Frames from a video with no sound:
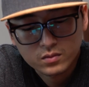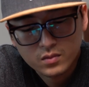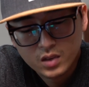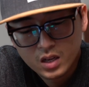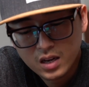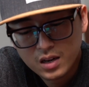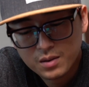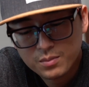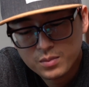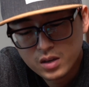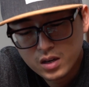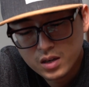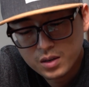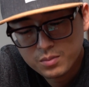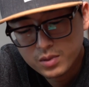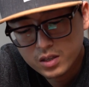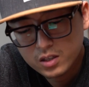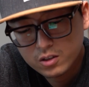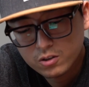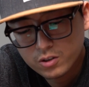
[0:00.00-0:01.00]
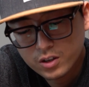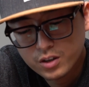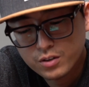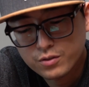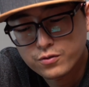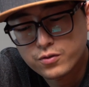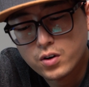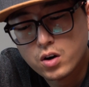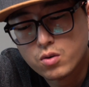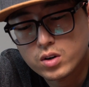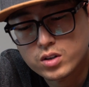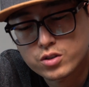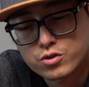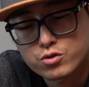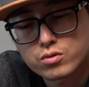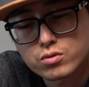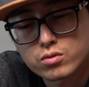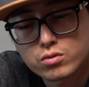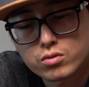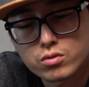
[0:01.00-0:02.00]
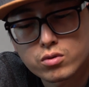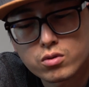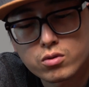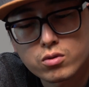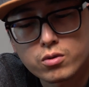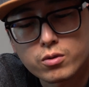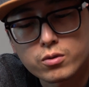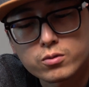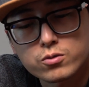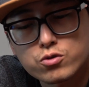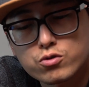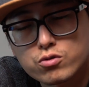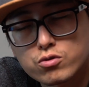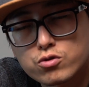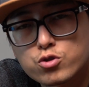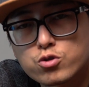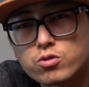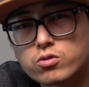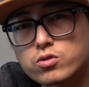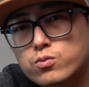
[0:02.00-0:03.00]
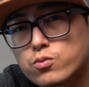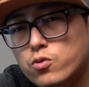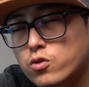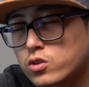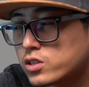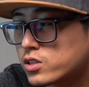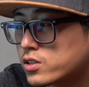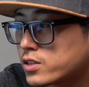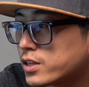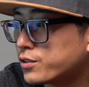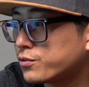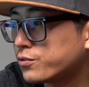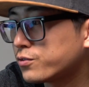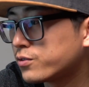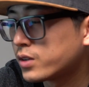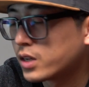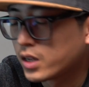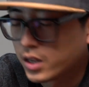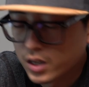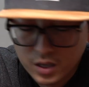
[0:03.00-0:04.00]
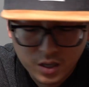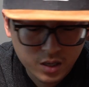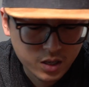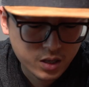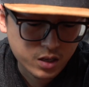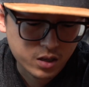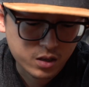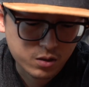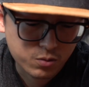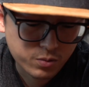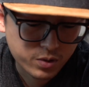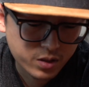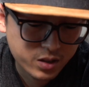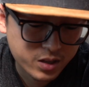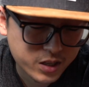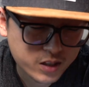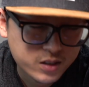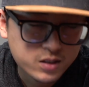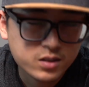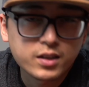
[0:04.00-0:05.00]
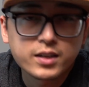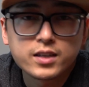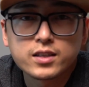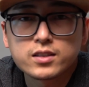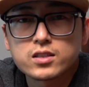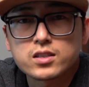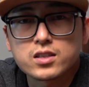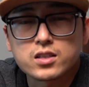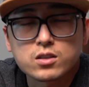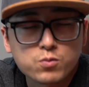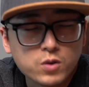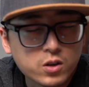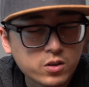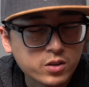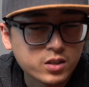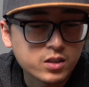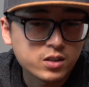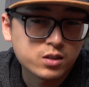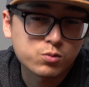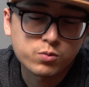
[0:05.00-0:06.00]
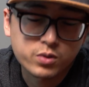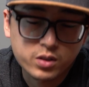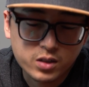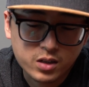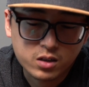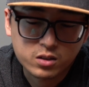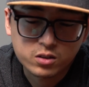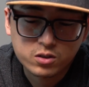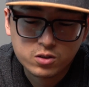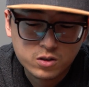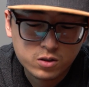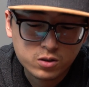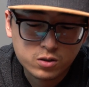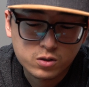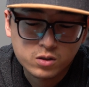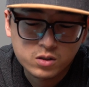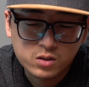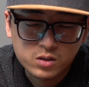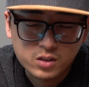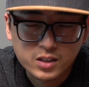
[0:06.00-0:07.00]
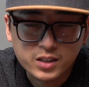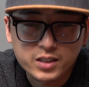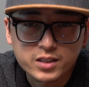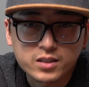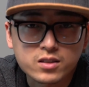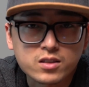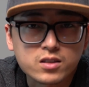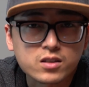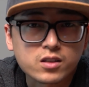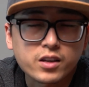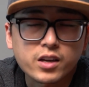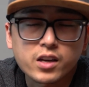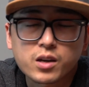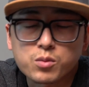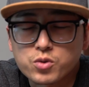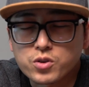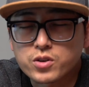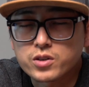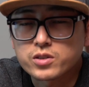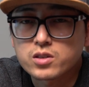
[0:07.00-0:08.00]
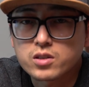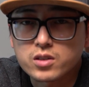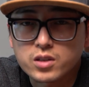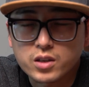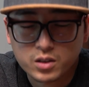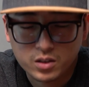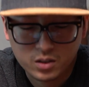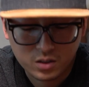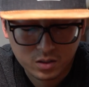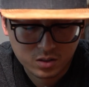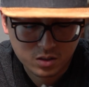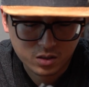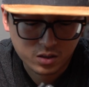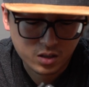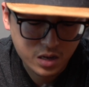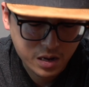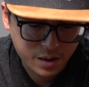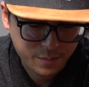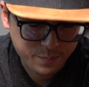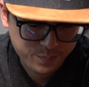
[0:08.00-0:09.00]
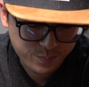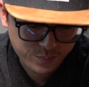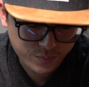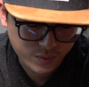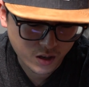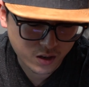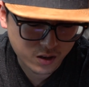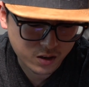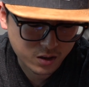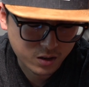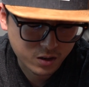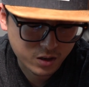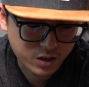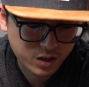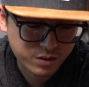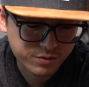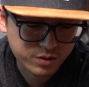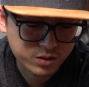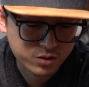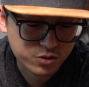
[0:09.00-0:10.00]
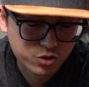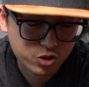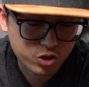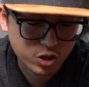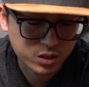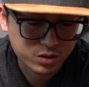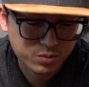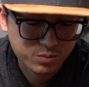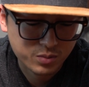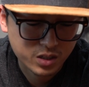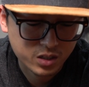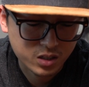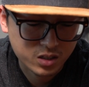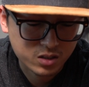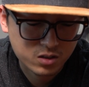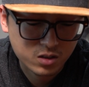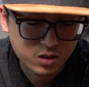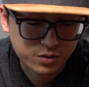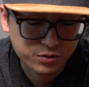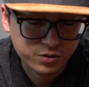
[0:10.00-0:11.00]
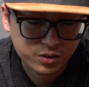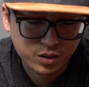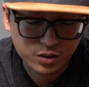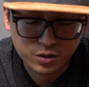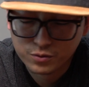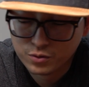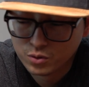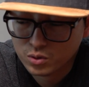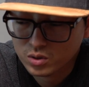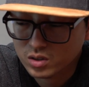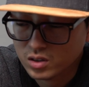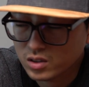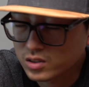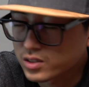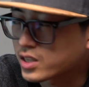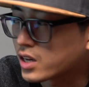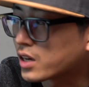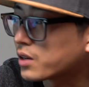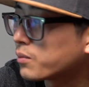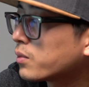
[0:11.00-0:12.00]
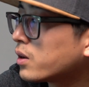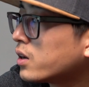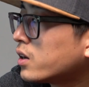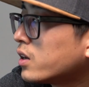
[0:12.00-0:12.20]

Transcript: I'm looking forward to shoot more stuff with this lens as well as with other lens and cameras. And I haven't shot many stuff for a long time,